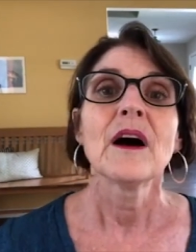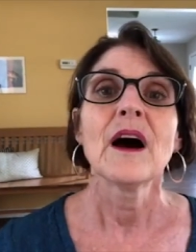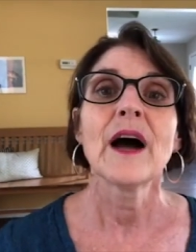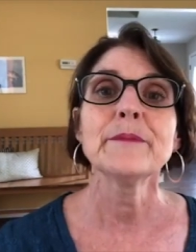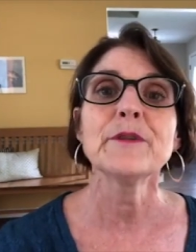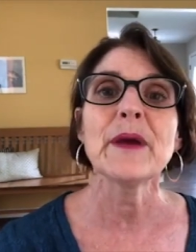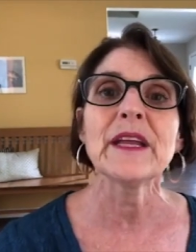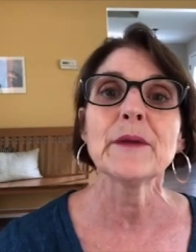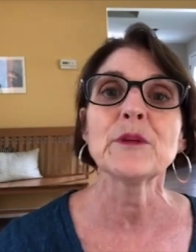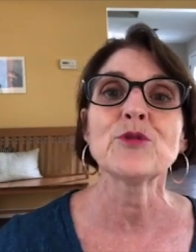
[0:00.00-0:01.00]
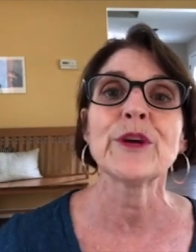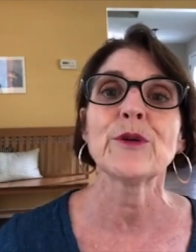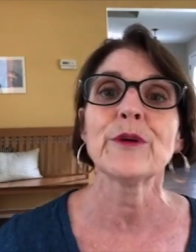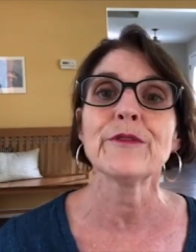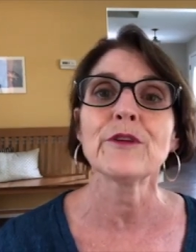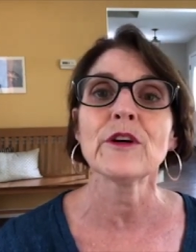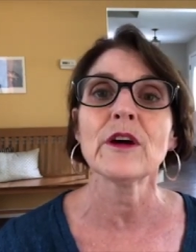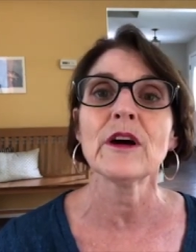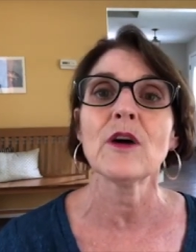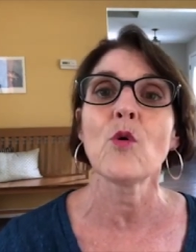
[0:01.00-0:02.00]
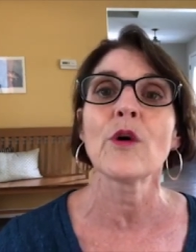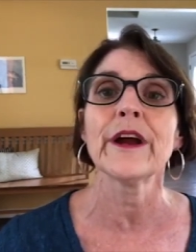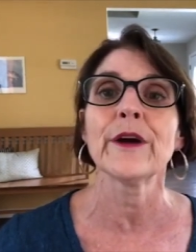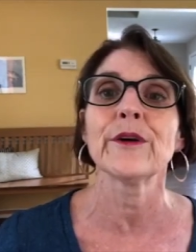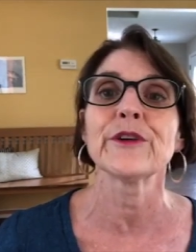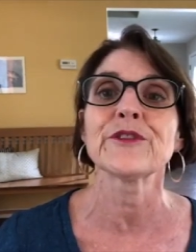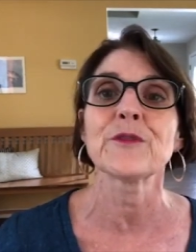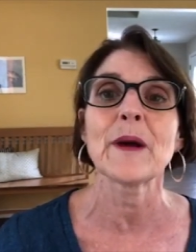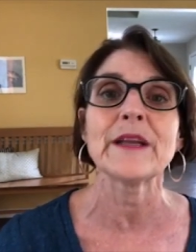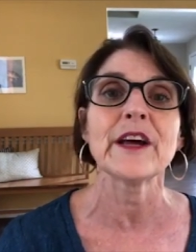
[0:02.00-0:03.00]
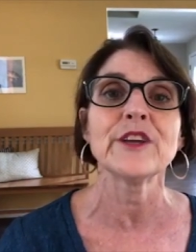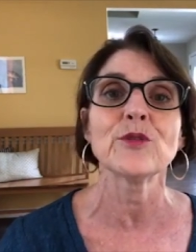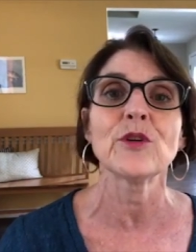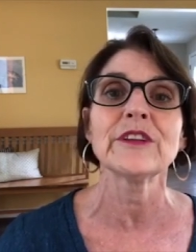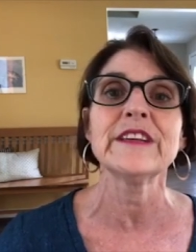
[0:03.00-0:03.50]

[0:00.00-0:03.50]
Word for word: I'm debating between quiver or arrows for my 9-year-old.